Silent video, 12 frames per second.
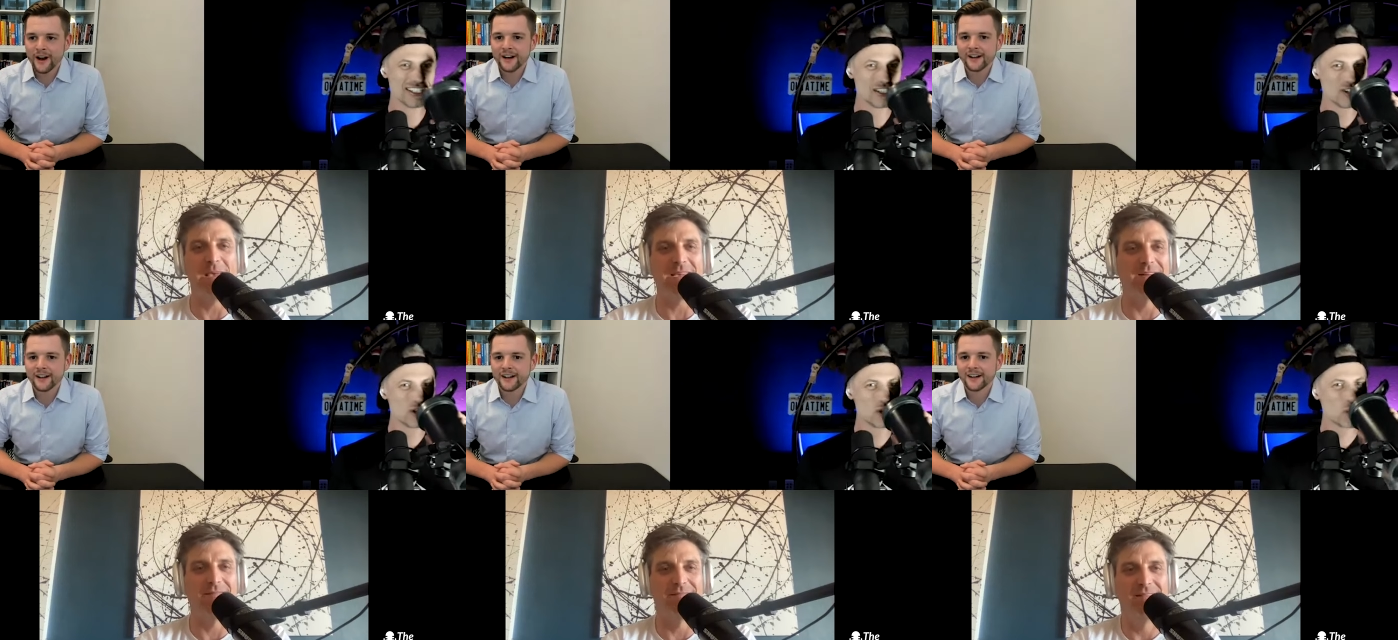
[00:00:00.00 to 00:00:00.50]

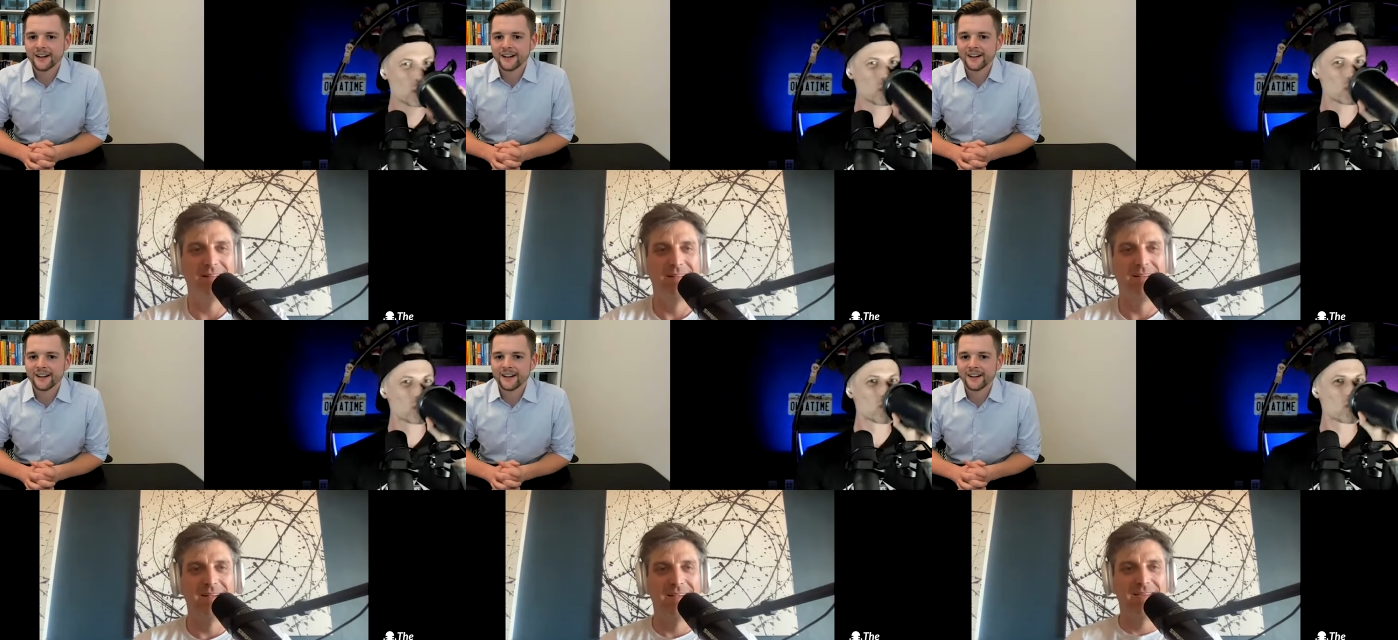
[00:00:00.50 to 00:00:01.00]
Speaker 1: rare. making,
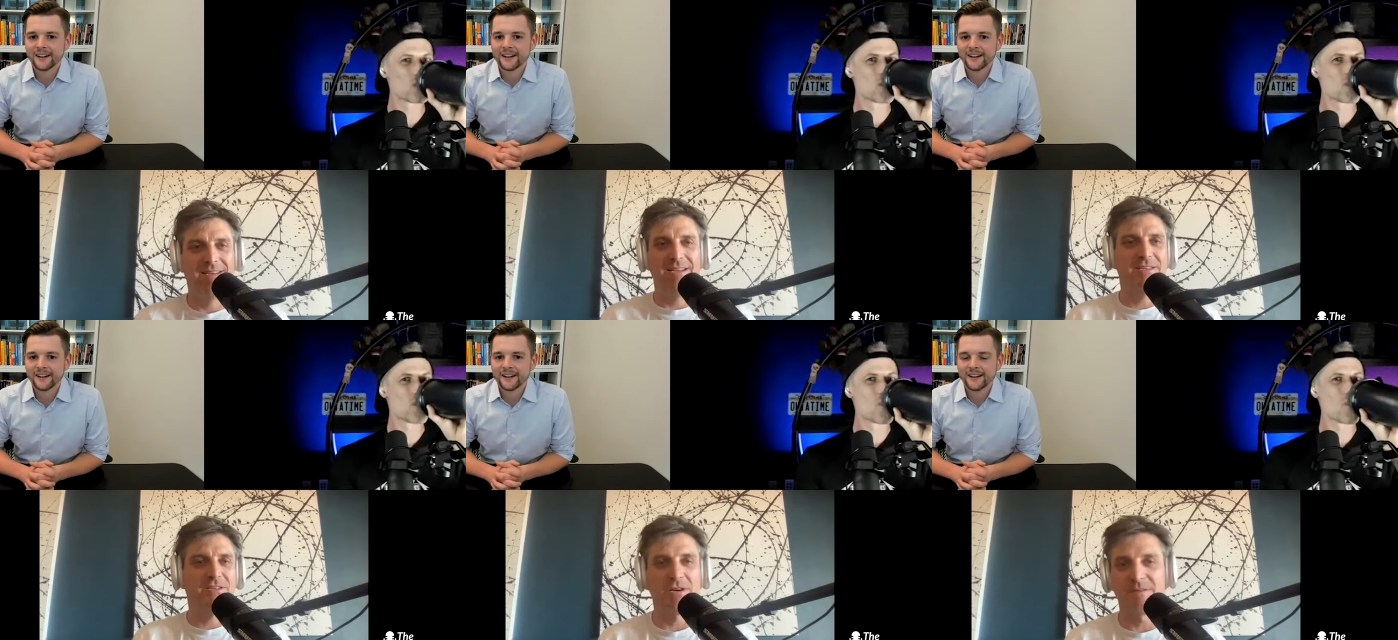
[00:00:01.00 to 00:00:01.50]
so
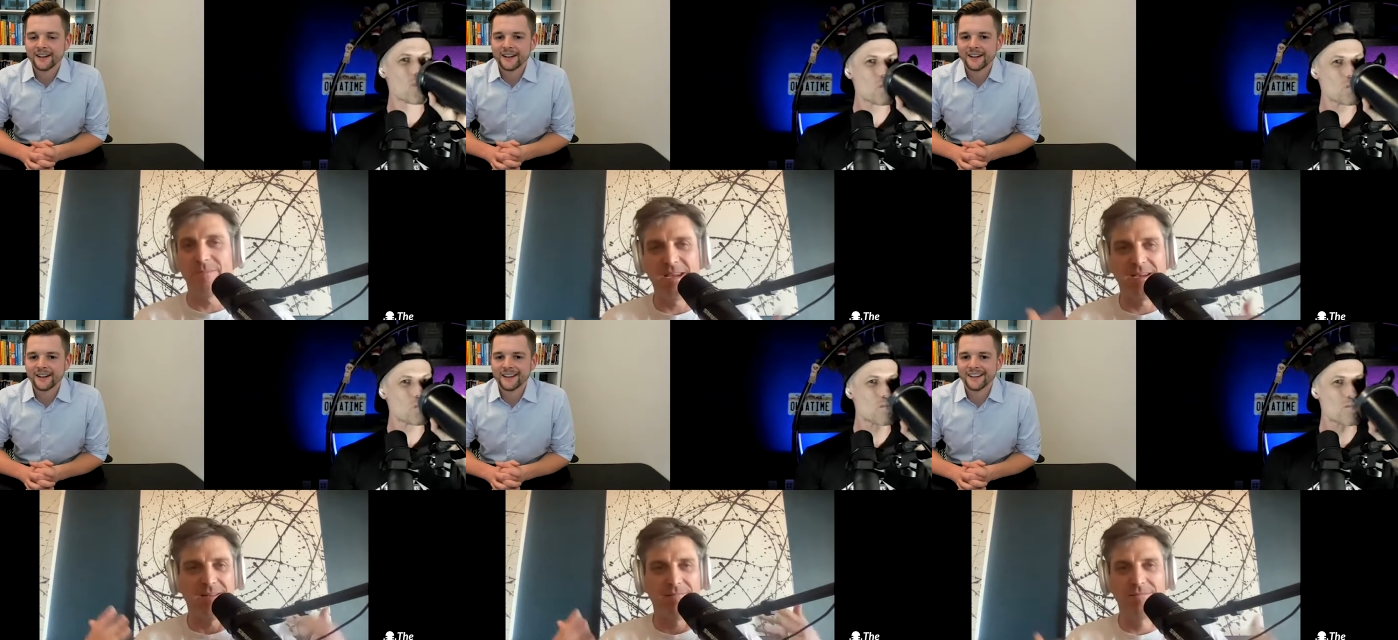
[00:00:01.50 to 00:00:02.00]
he starts making